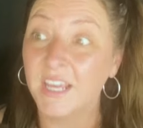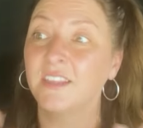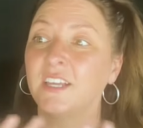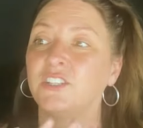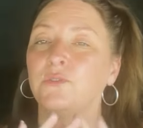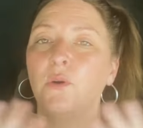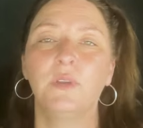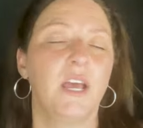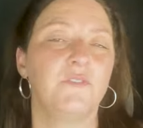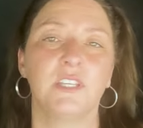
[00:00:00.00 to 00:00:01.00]
that you
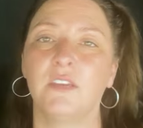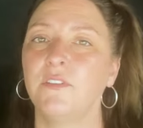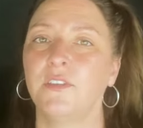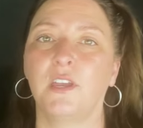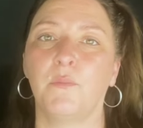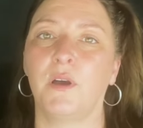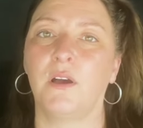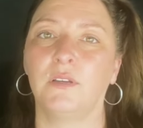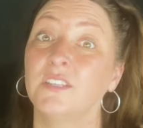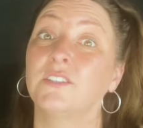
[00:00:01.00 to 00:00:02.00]
don't have to even think
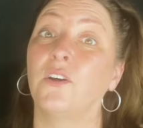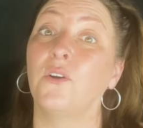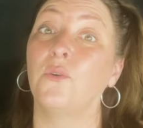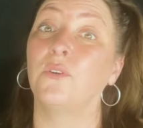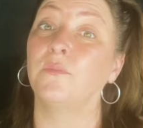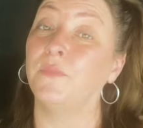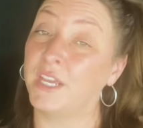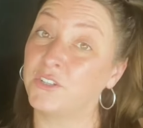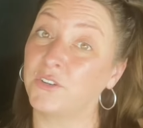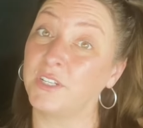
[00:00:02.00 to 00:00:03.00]
about. So
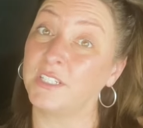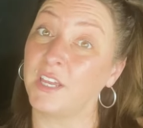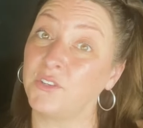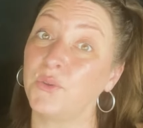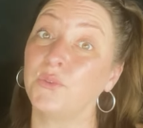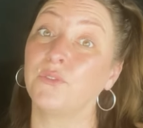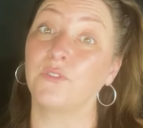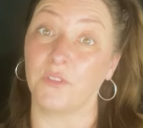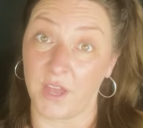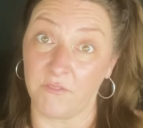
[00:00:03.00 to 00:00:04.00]
make sure to stay tuned
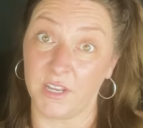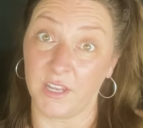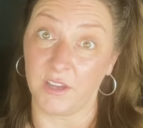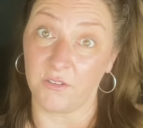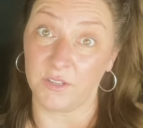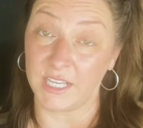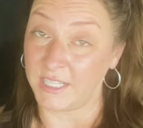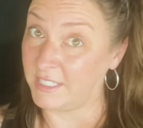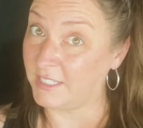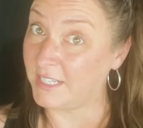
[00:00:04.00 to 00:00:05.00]
for that video.
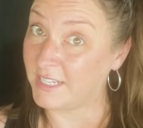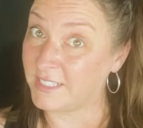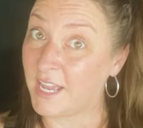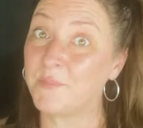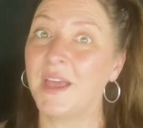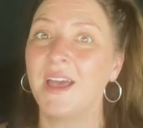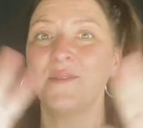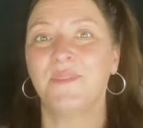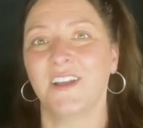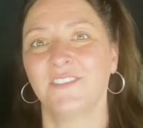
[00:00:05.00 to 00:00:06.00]
Until next time,
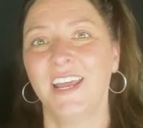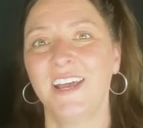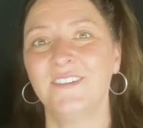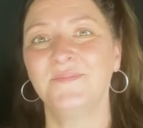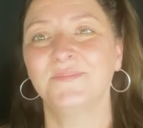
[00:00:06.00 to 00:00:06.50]
bye for now.